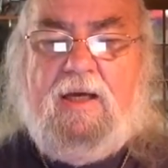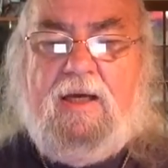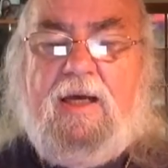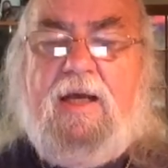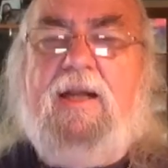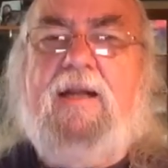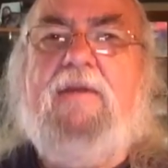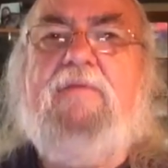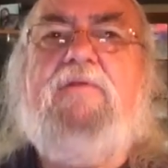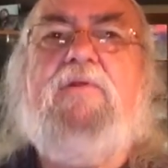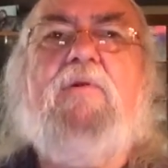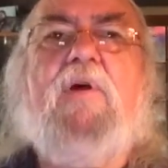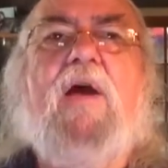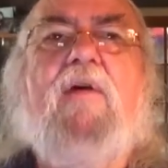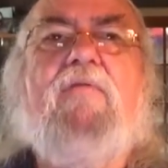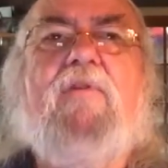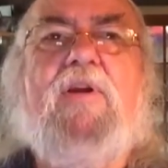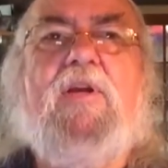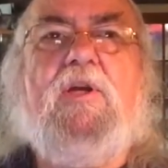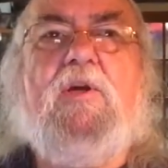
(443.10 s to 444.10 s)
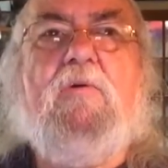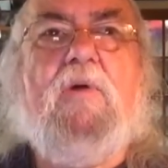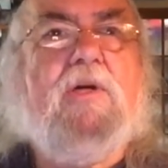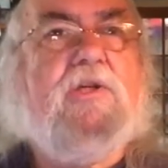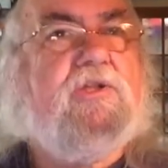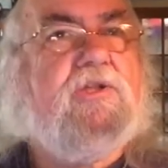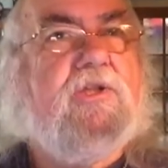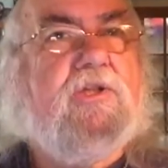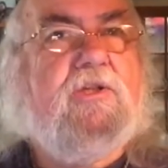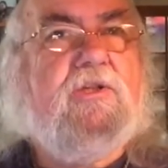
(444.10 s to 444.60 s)
And if you have any
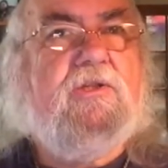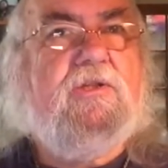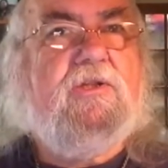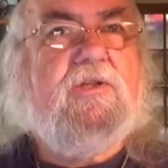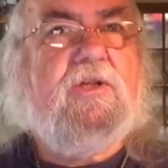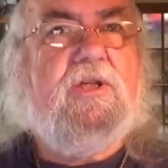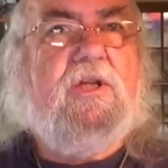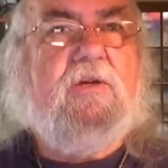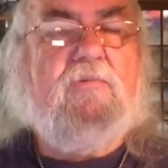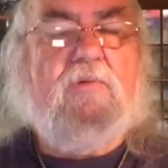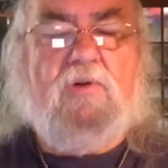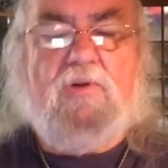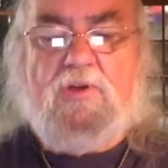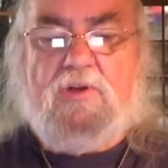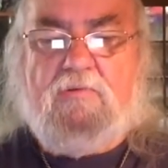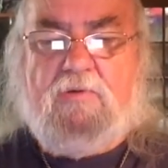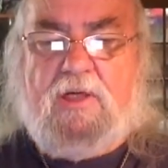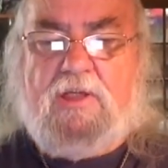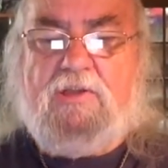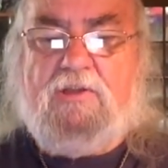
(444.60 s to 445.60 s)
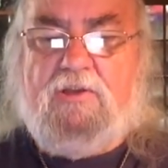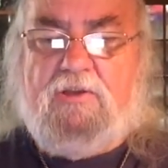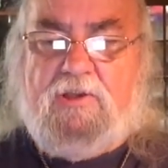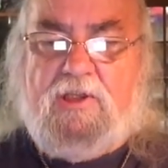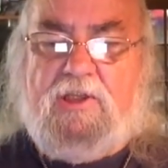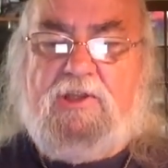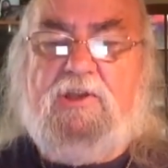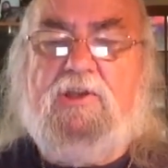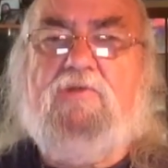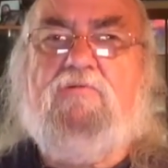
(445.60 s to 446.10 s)
questions that you want to ask that
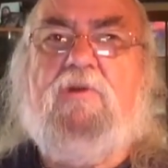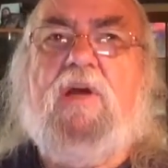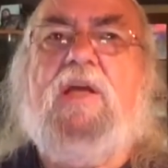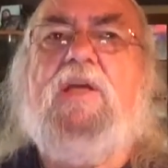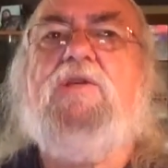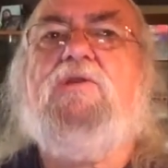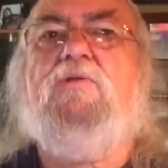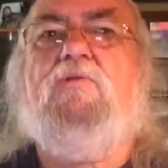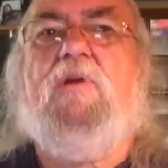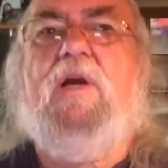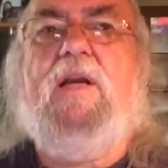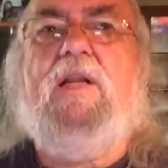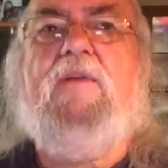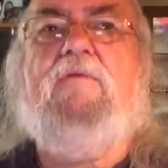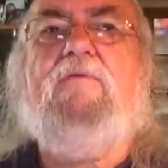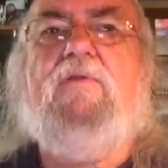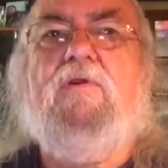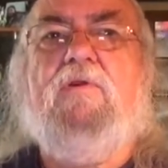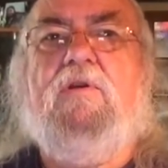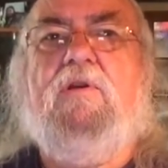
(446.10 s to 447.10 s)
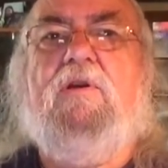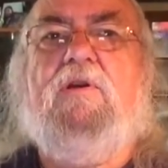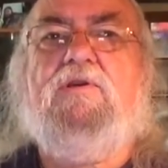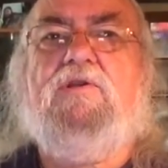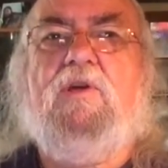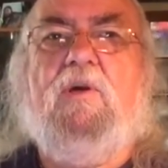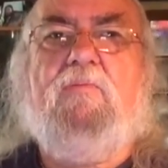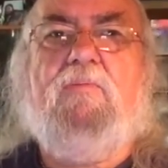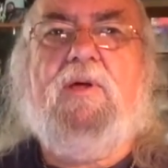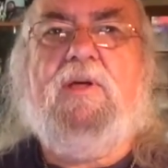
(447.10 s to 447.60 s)
this has raised or any of the other
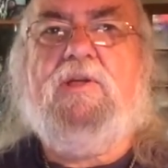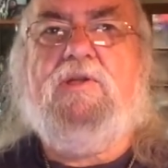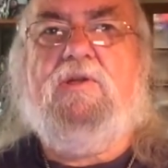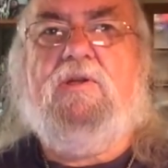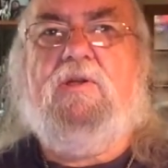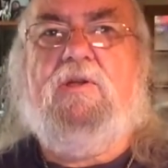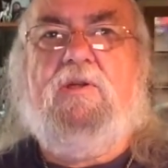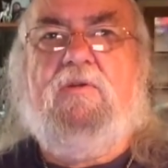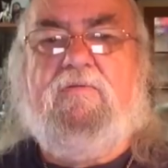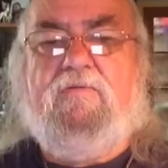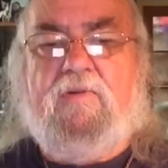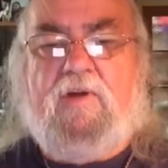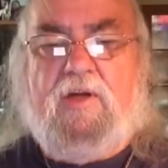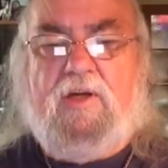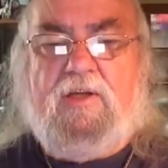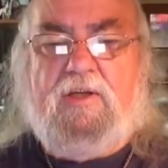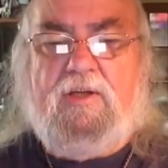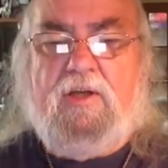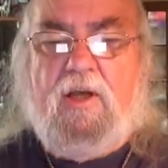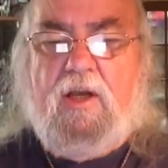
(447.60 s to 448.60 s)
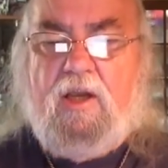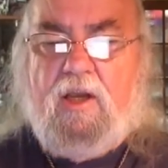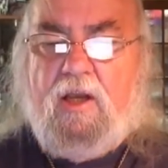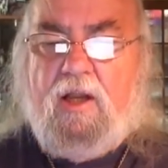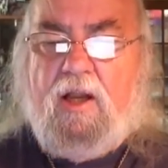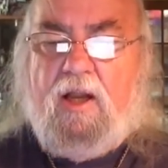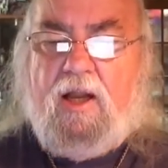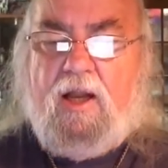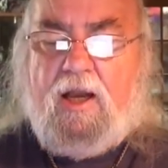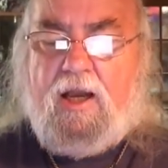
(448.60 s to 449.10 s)
topics that you find,
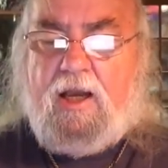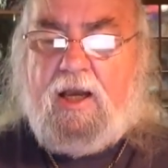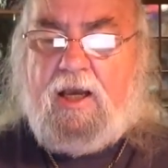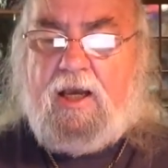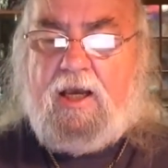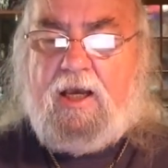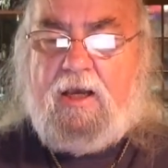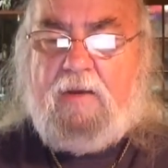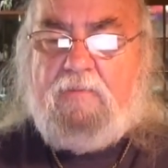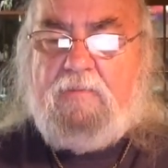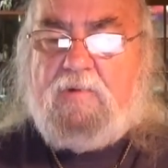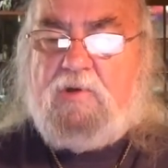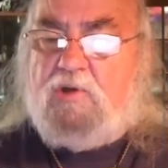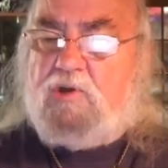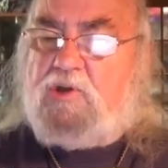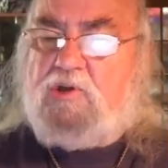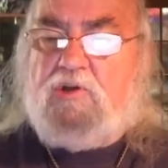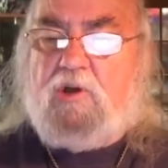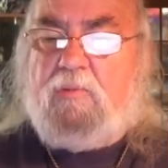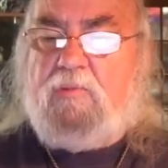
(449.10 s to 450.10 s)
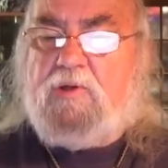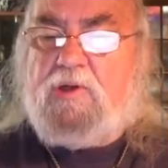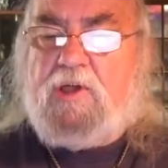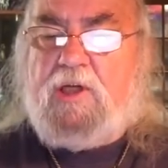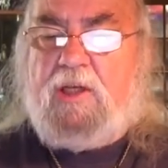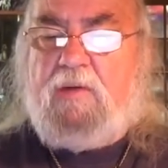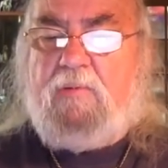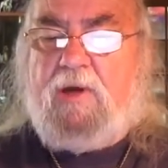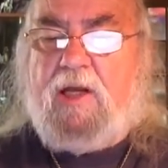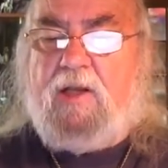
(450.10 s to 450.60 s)
just drop us an
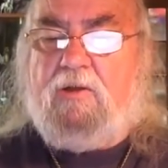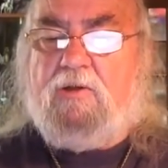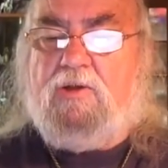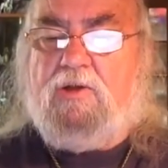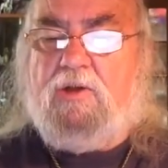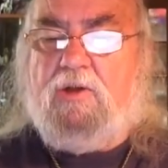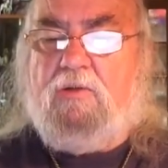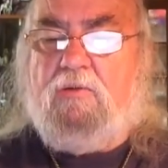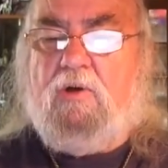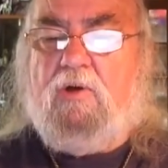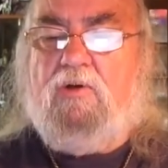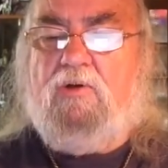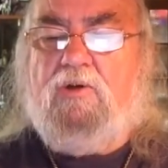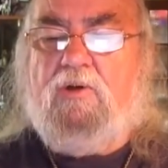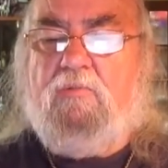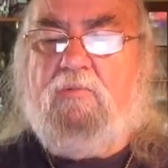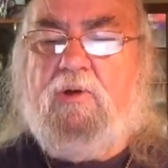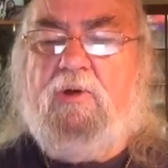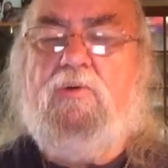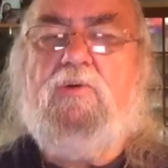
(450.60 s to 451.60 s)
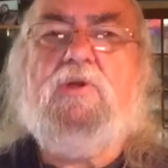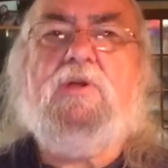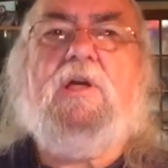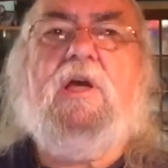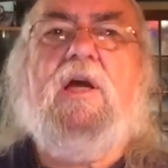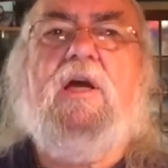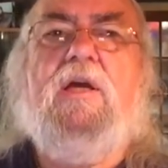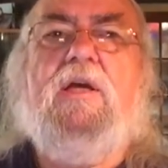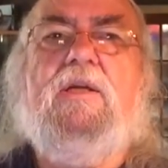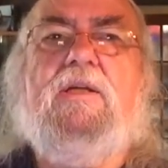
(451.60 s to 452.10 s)
email to
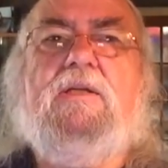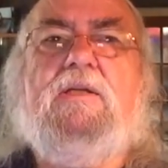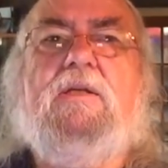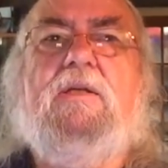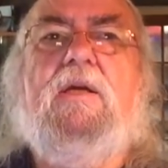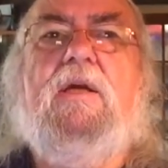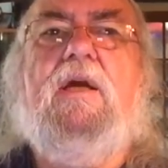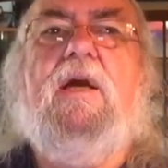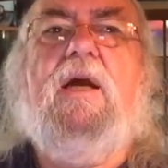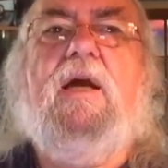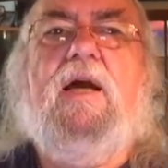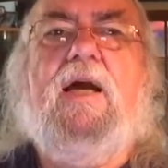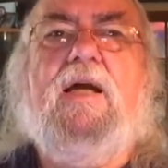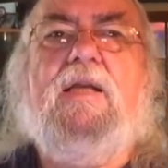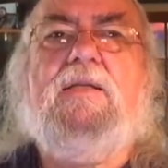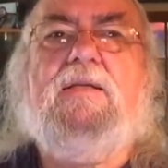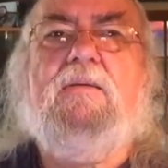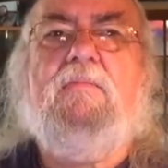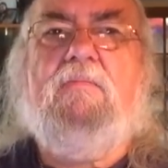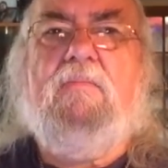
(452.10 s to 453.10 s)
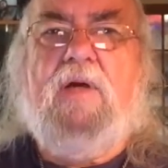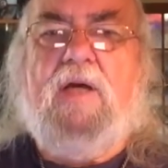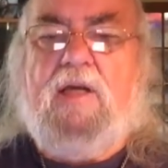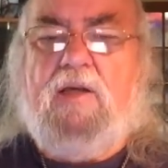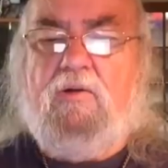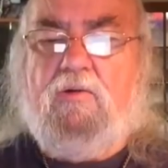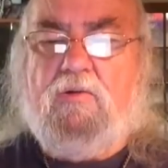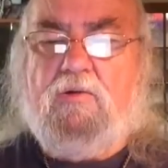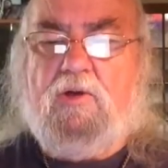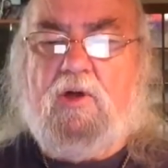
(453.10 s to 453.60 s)

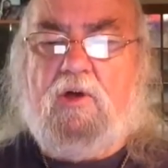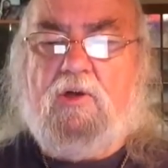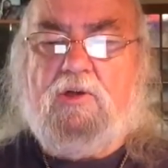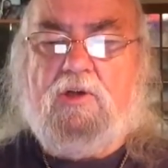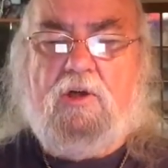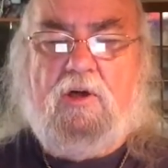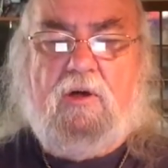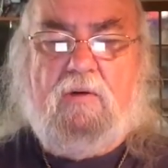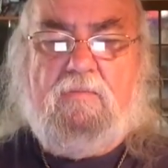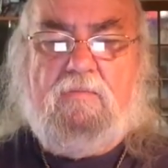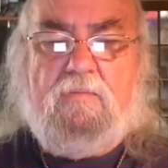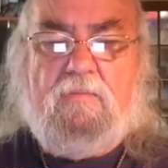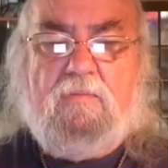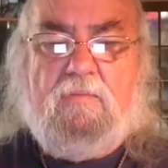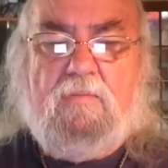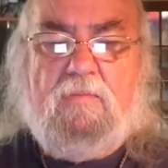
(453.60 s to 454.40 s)
underblueskies@mail.com